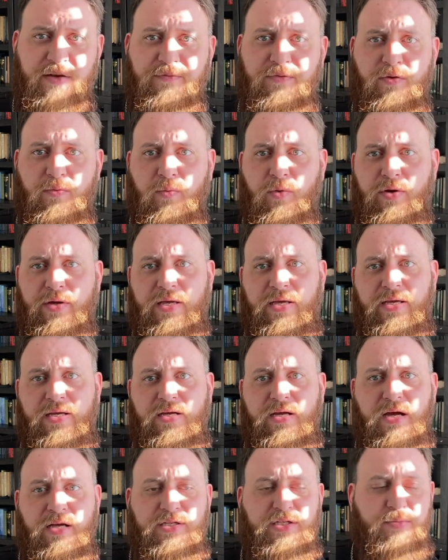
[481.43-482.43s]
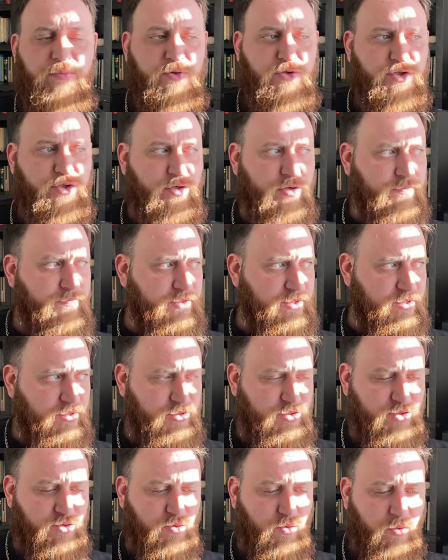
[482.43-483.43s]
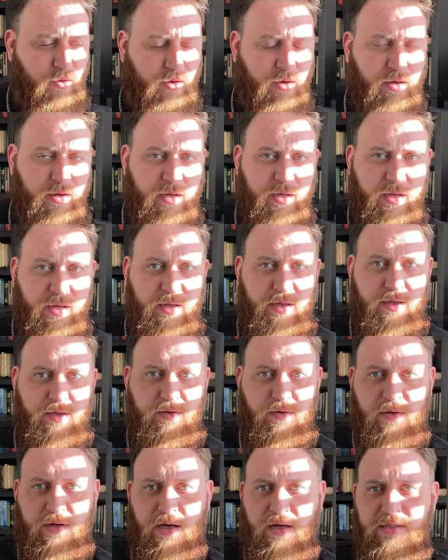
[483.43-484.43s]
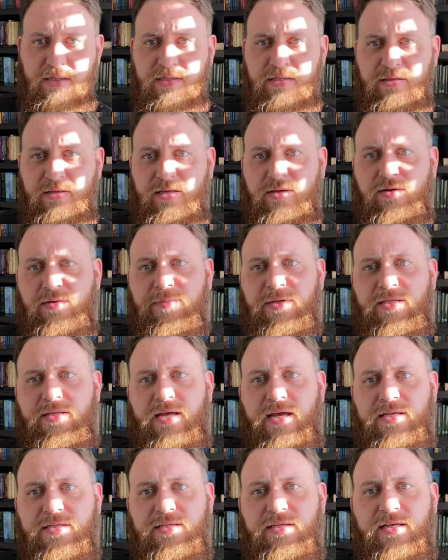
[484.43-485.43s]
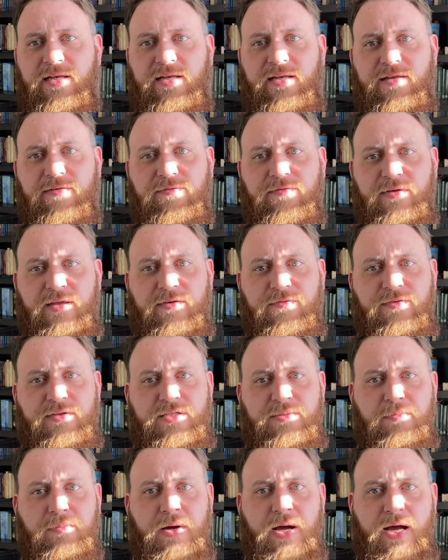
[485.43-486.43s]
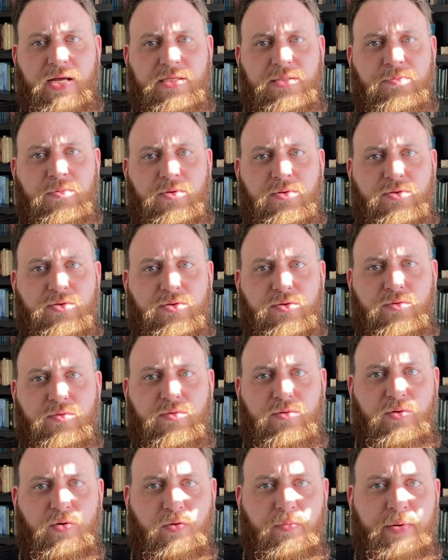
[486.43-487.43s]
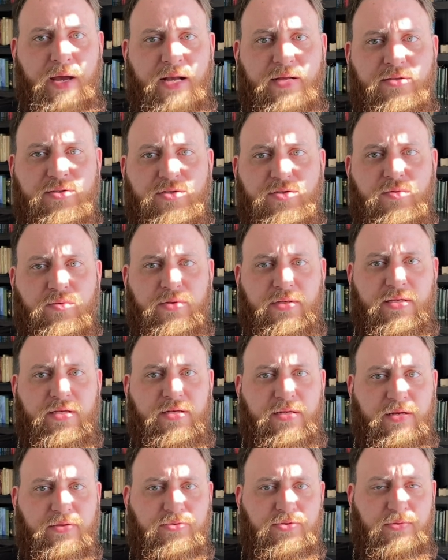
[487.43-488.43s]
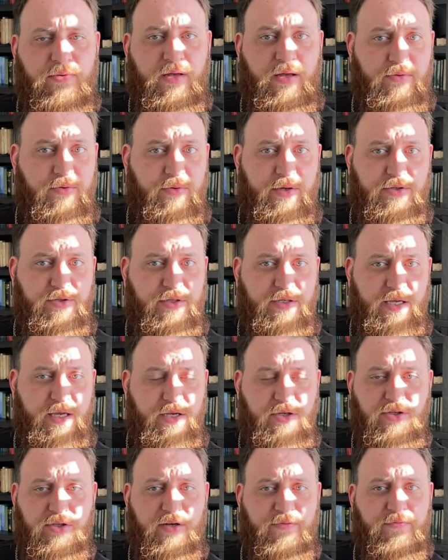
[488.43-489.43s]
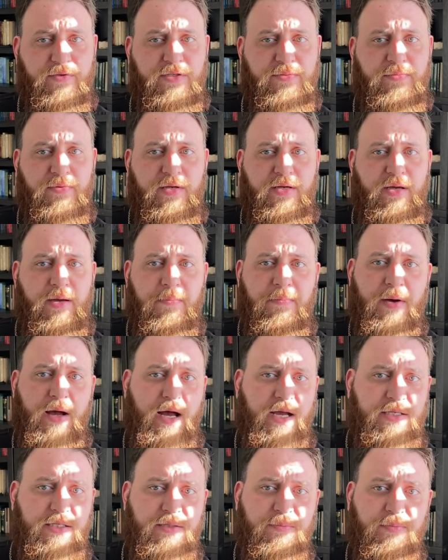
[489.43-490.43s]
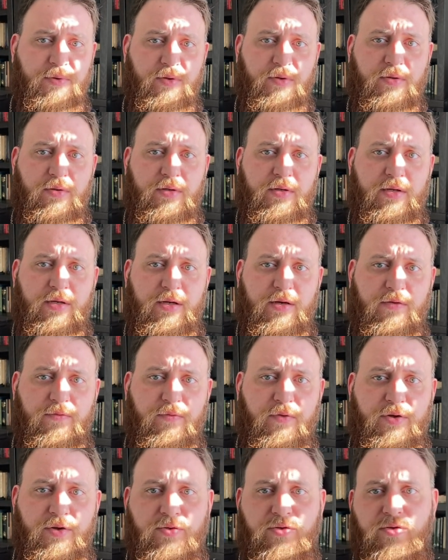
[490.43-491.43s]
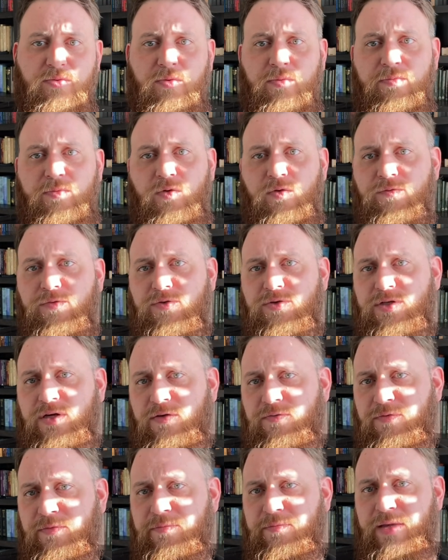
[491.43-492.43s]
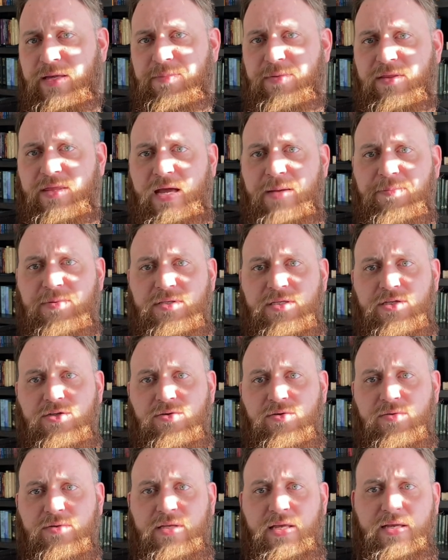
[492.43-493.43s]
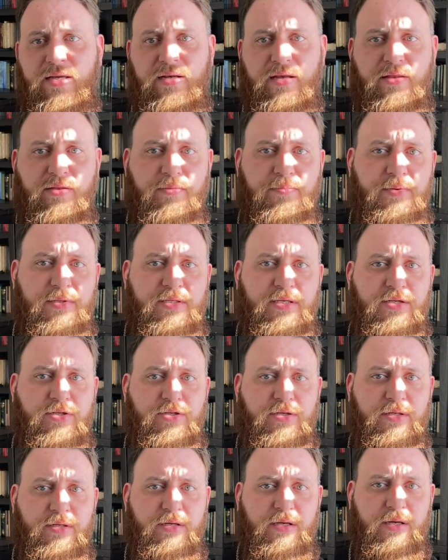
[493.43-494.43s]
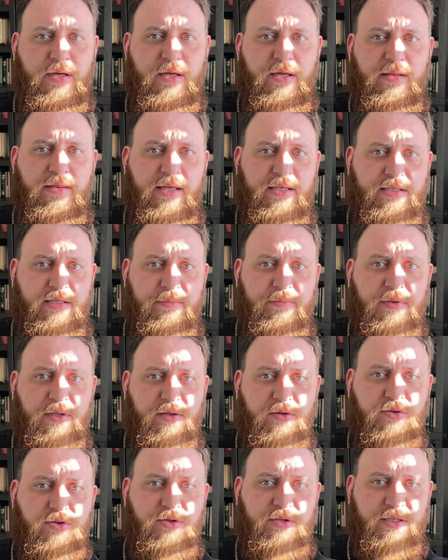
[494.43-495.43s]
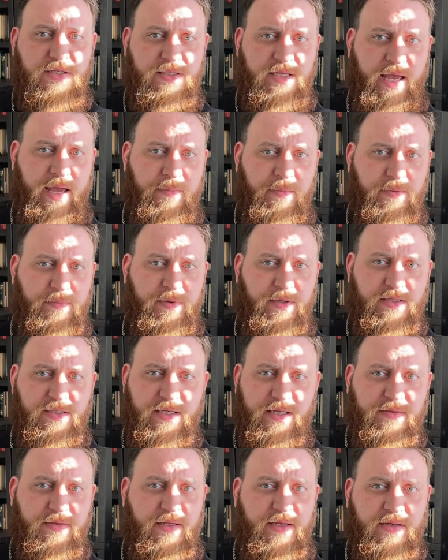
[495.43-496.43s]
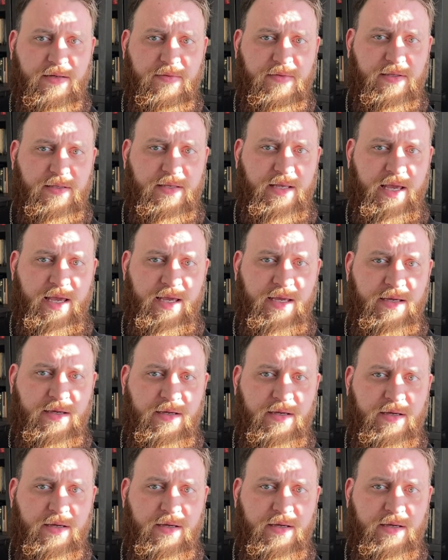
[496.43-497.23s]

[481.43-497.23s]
if you're working in customer service in a store, you're constantly going to be tested. And if it's possible to go back to school and get another education, if it's possible for you to remove yourself from maybe that position or take another position, that's something you should examine, because at the end of the day,